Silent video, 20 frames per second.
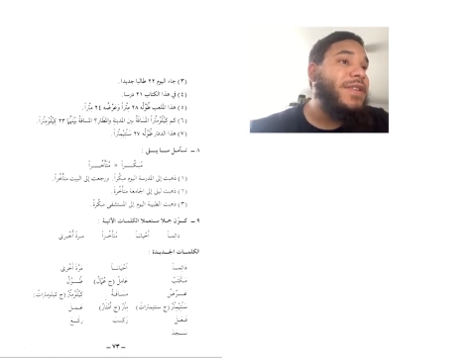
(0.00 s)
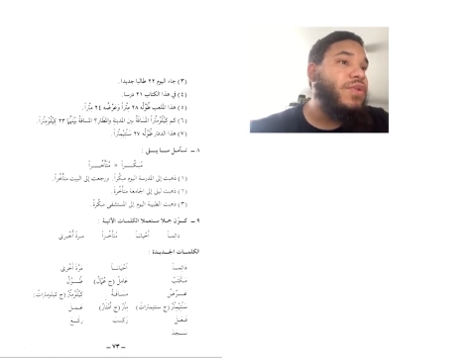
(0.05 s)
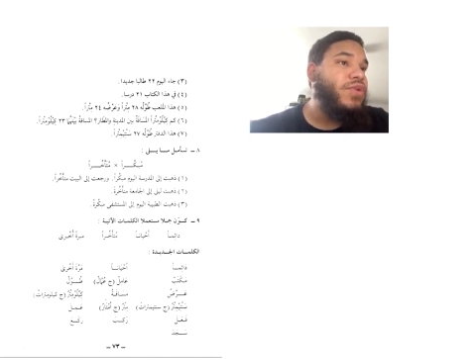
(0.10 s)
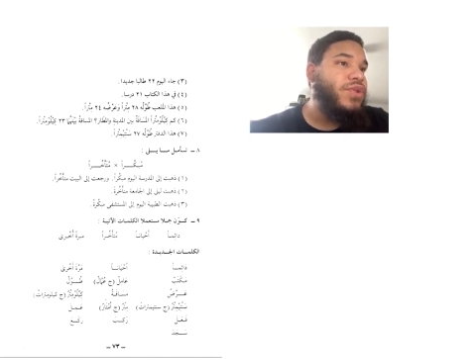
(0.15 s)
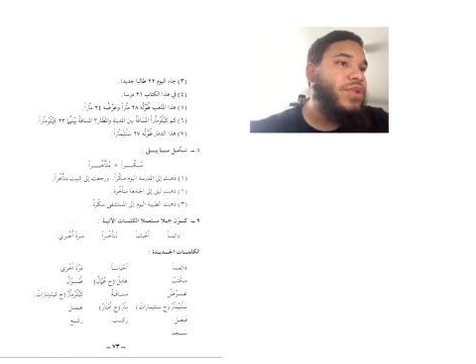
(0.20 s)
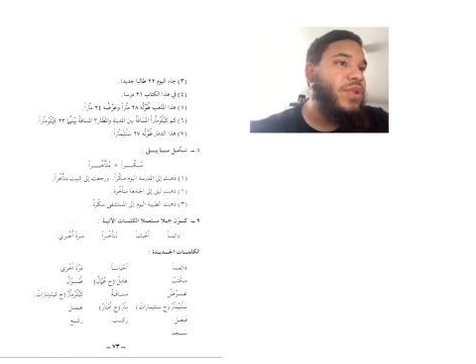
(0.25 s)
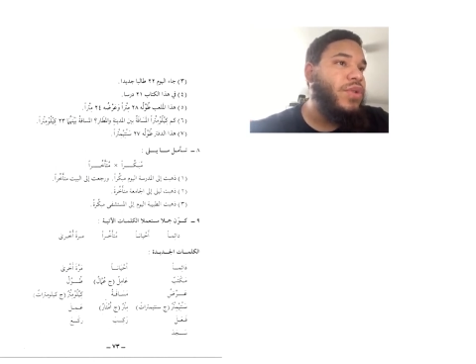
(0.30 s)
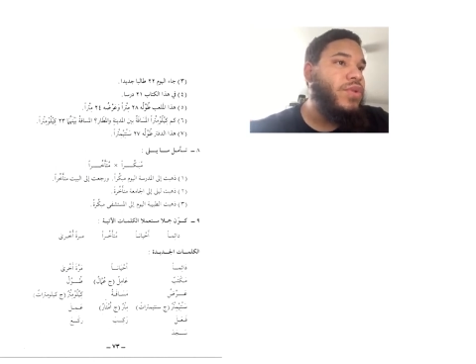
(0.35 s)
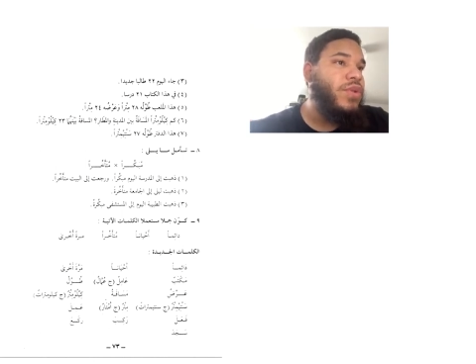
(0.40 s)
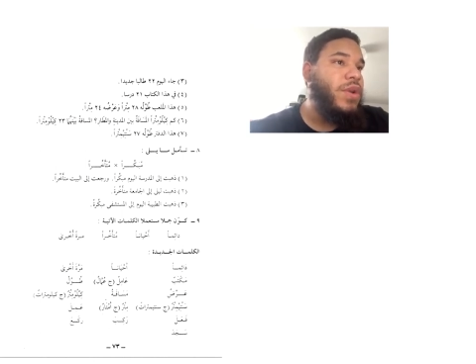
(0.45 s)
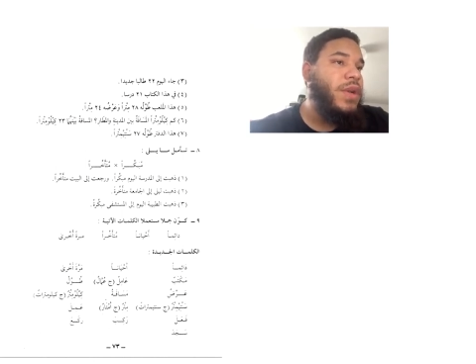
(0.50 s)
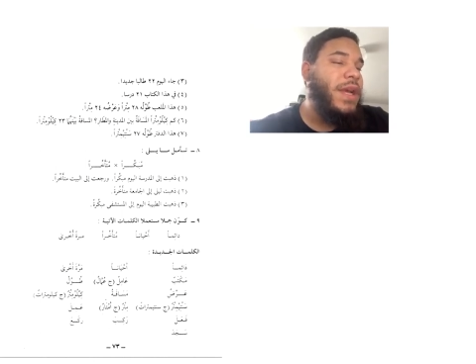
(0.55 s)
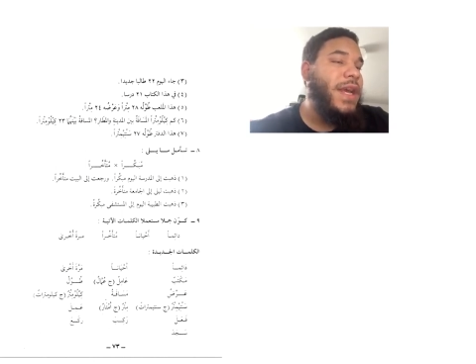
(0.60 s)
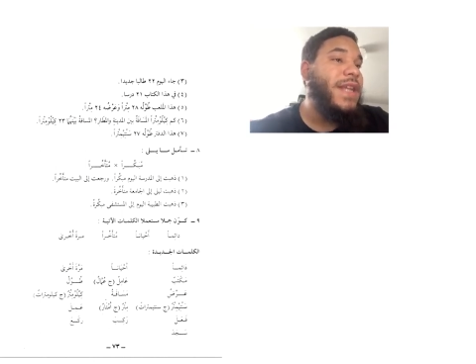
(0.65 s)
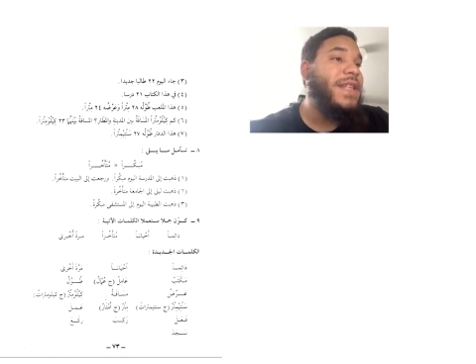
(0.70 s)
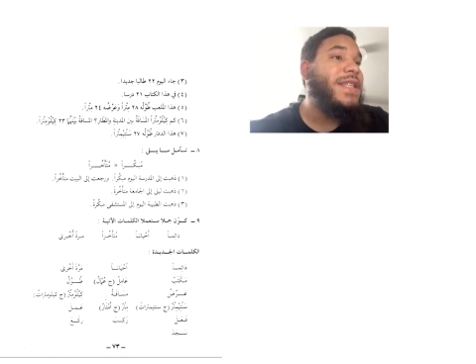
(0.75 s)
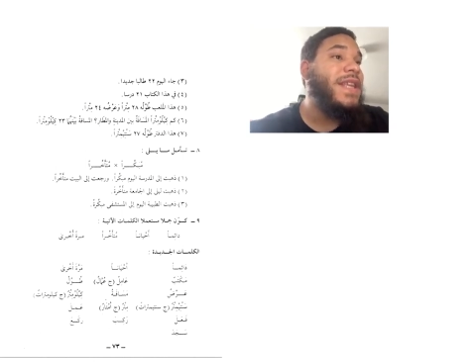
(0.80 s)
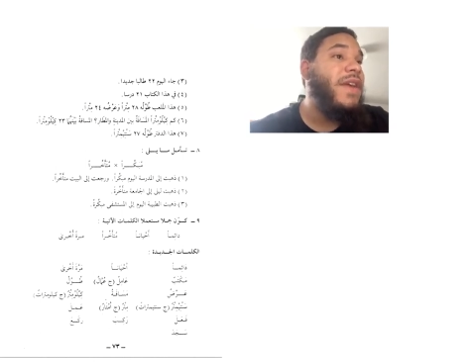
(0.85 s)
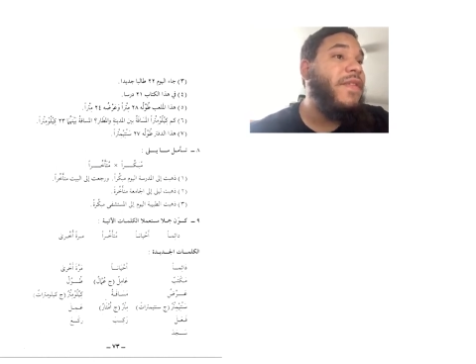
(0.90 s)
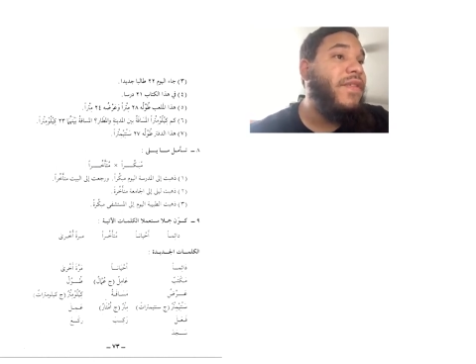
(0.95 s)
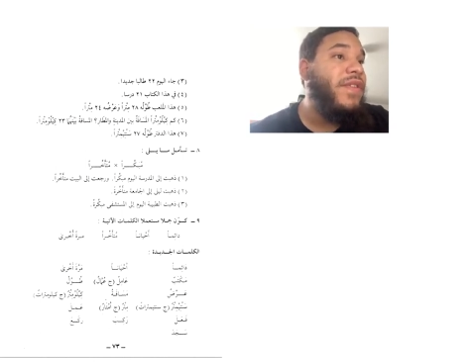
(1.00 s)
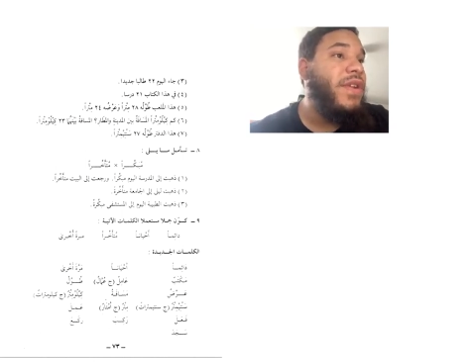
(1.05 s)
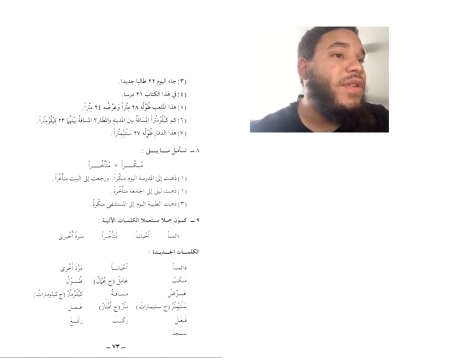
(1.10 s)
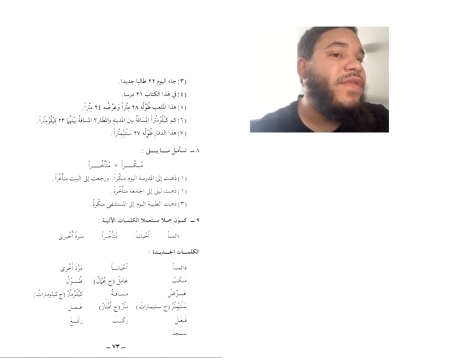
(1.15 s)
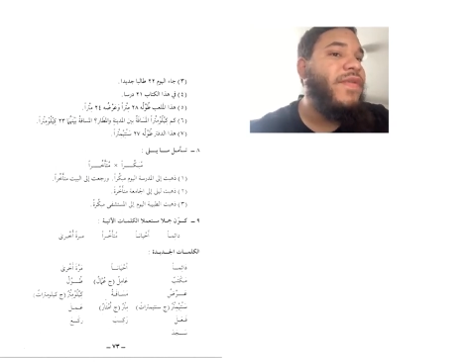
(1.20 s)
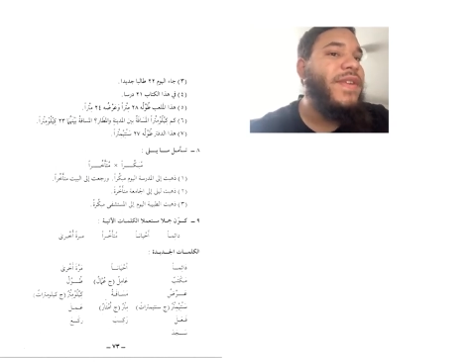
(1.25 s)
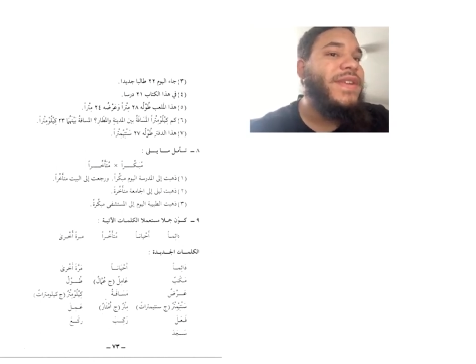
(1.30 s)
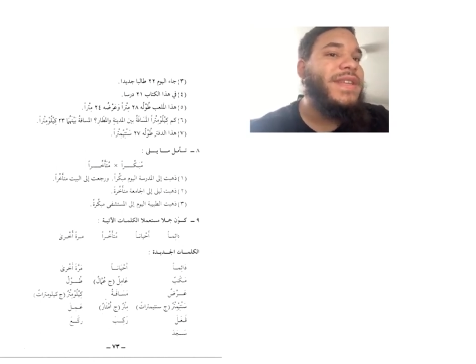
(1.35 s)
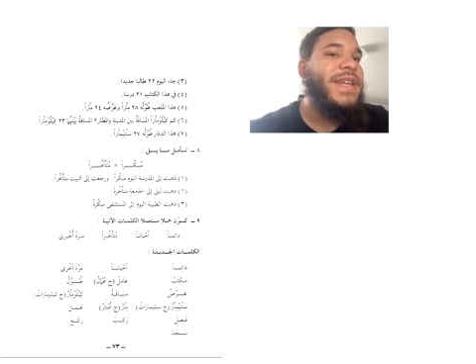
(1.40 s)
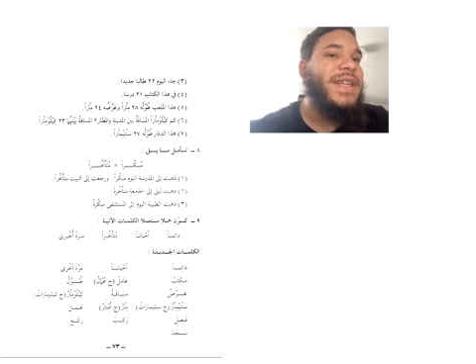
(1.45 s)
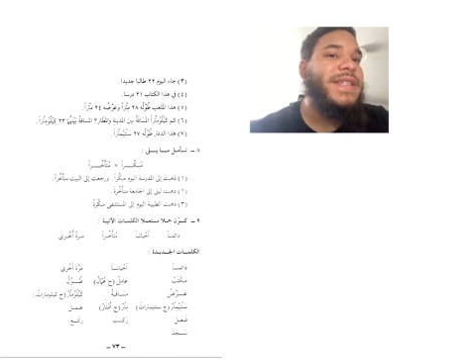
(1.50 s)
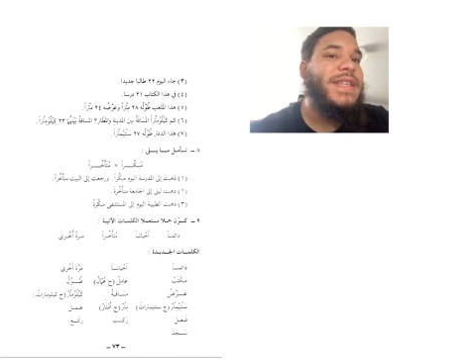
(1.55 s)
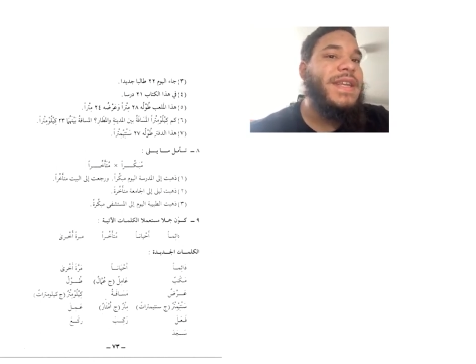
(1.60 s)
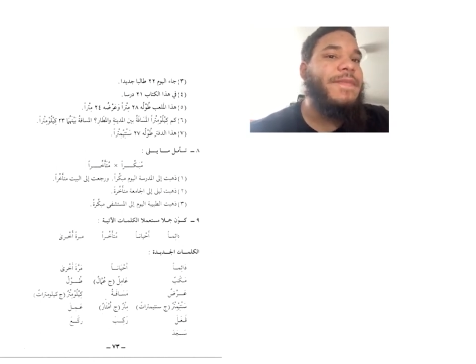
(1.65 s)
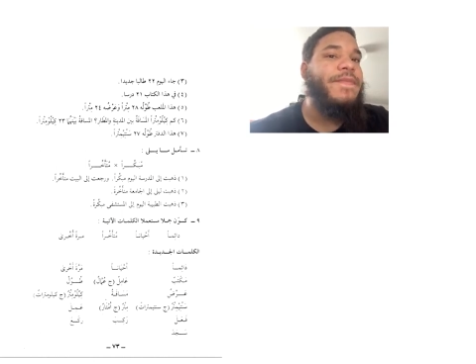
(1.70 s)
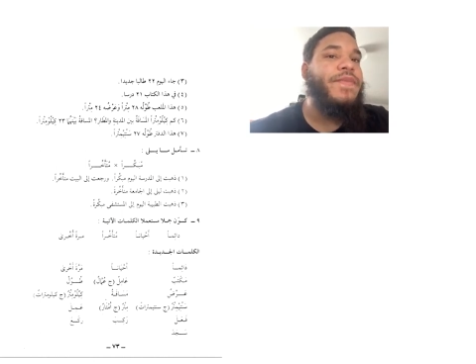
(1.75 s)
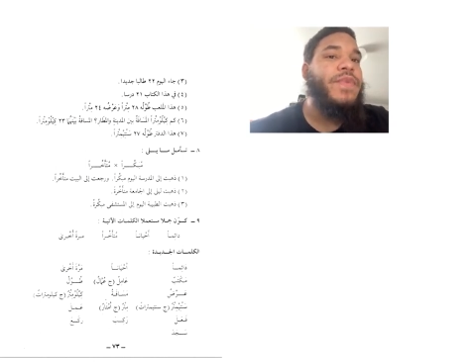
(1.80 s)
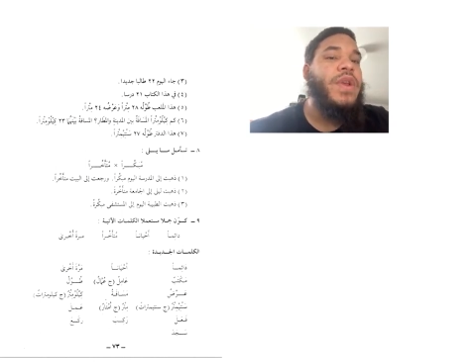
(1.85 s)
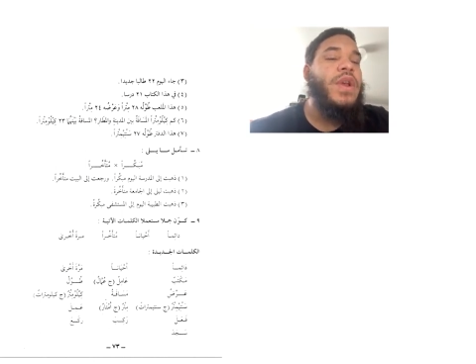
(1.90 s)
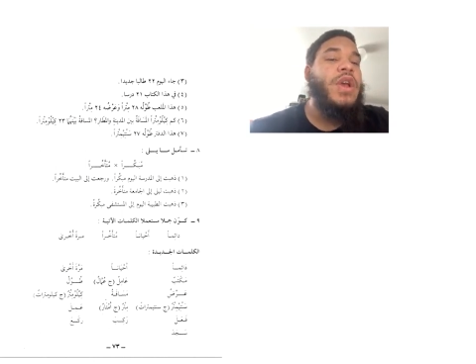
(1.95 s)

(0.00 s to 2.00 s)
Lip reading: also, indefinite with fathatain.